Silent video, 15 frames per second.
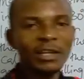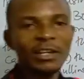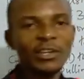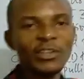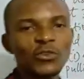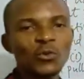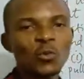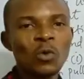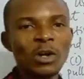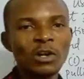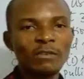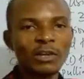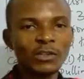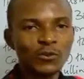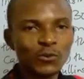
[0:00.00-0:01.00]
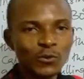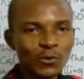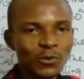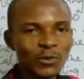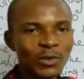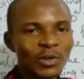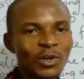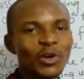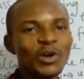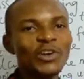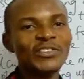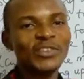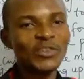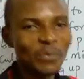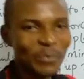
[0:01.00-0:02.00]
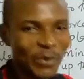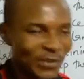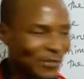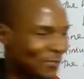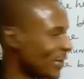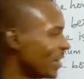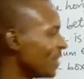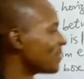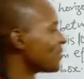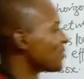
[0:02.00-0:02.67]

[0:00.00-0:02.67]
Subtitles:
is 1/2 or 0.5.